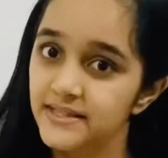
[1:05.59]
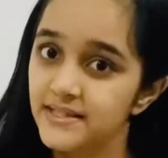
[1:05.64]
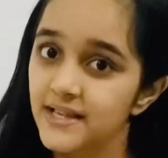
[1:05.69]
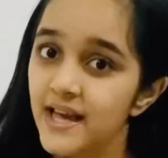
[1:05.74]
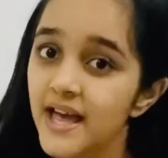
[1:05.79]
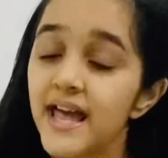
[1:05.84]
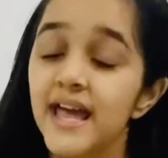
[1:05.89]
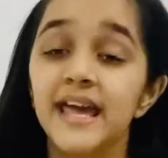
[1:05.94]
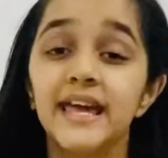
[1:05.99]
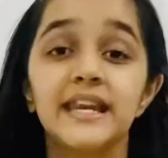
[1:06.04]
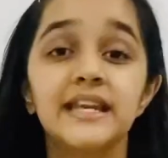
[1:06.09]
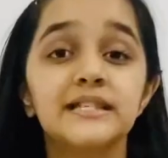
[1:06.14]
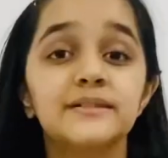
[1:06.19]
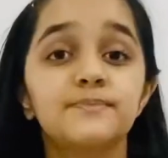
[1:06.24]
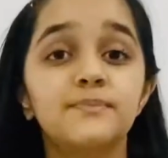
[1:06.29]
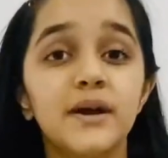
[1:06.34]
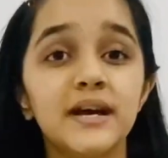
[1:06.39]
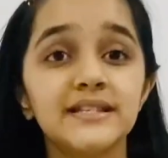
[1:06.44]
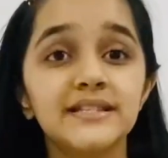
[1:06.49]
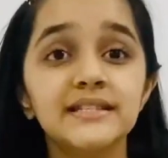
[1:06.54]
It is
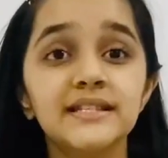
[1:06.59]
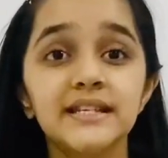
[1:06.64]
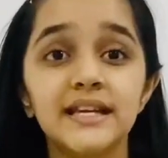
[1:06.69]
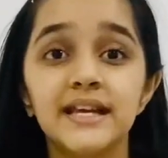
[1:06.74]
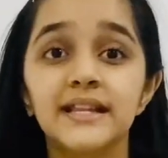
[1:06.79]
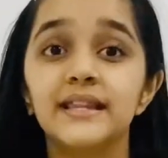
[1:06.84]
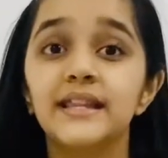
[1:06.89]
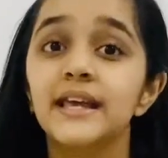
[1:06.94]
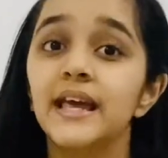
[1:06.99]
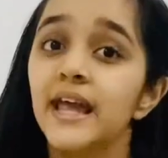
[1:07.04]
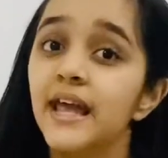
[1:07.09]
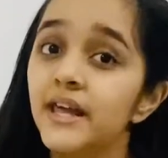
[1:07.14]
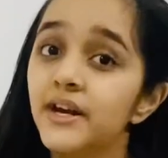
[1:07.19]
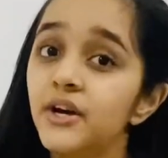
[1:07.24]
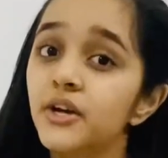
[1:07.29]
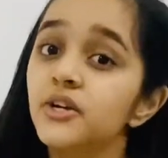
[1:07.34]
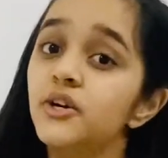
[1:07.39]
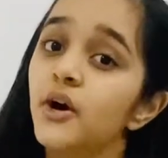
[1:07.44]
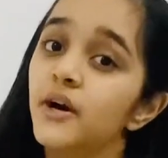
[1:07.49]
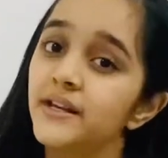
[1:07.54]
present in the inner
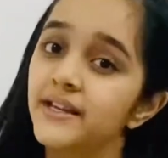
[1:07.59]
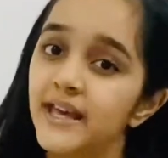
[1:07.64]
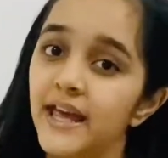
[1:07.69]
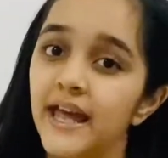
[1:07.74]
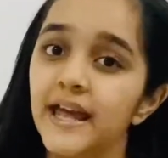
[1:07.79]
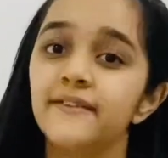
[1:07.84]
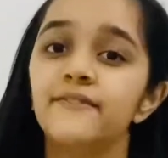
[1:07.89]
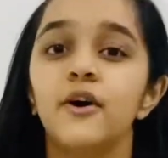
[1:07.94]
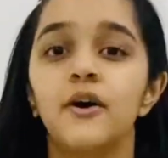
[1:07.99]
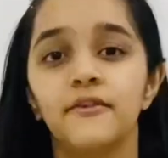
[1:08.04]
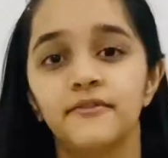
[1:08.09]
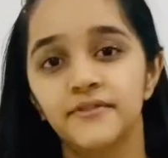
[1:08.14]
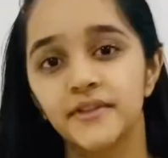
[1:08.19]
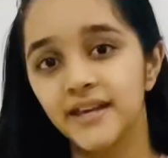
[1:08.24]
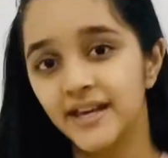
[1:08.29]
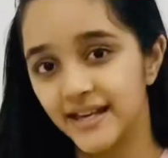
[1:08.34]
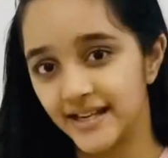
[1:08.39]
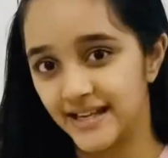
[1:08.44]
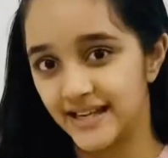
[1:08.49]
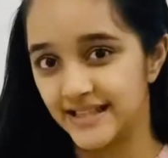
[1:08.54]
concave of the
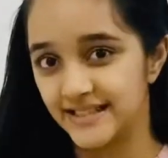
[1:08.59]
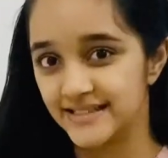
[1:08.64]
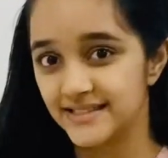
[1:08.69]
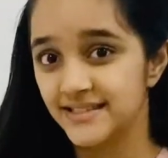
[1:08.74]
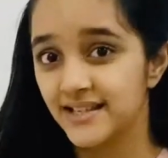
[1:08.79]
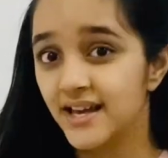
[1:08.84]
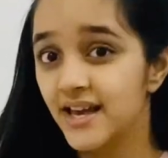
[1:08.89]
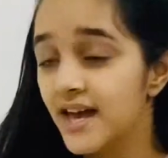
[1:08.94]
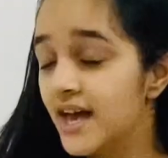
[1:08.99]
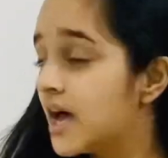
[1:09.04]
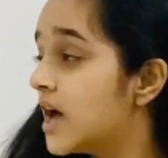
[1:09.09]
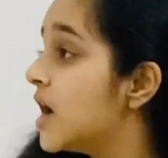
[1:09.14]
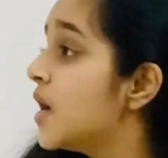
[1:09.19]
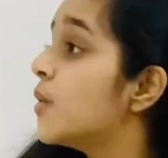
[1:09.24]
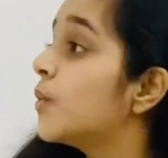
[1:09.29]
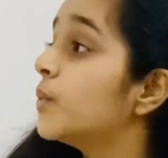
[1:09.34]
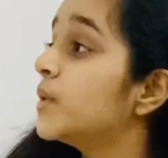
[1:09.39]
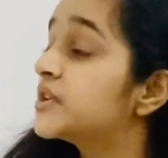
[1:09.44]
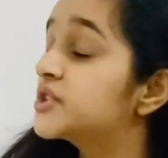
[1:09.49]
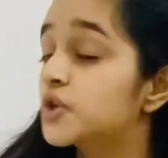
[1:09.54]
kidneys,
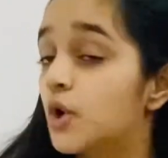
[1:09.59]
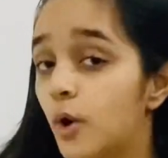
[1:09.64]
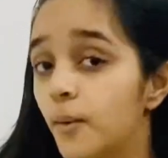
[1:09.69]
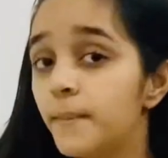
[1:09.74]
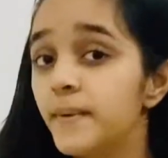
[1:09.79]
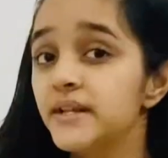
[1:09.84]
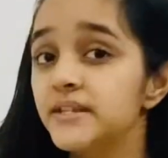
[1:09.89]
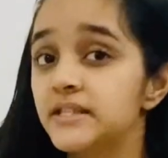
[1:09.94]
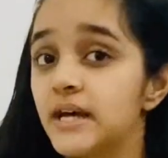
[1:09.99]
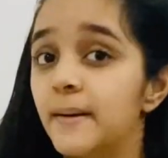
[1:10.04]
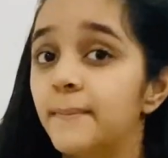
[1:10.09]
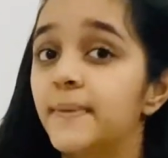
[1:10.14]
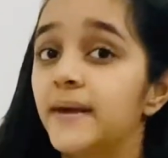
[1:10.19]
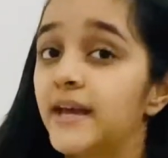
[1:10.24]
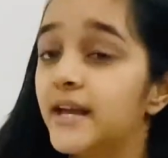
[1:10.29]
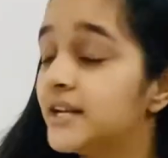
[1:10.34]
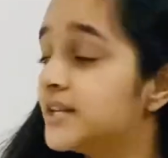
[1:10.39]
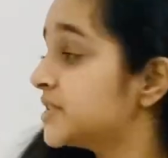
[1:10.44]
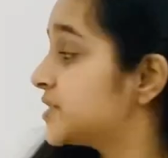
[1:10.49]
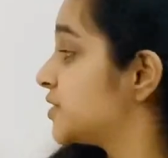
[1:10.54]
which opens up
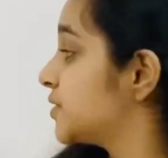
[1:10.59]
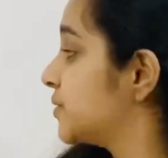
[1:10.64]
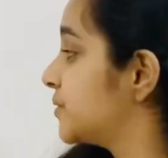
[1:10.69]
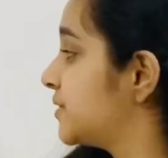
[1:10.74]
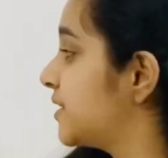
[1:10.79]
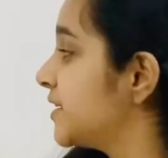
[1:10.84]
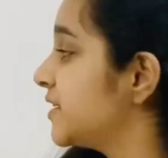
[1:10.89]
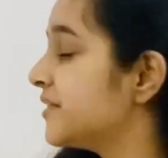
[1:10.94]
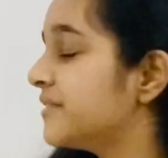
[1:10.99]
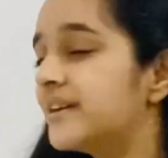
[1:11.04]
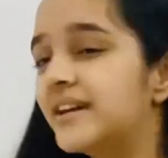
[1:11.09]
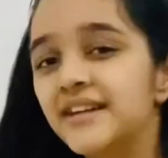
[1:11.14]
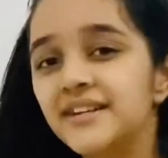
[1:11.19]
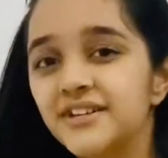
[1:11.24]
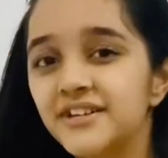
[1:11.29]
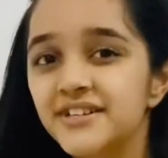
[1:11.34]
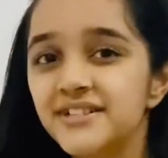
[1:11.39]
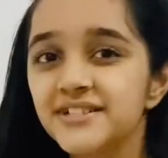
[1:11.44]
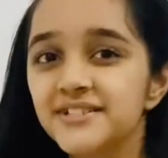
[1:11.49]
into the ureters.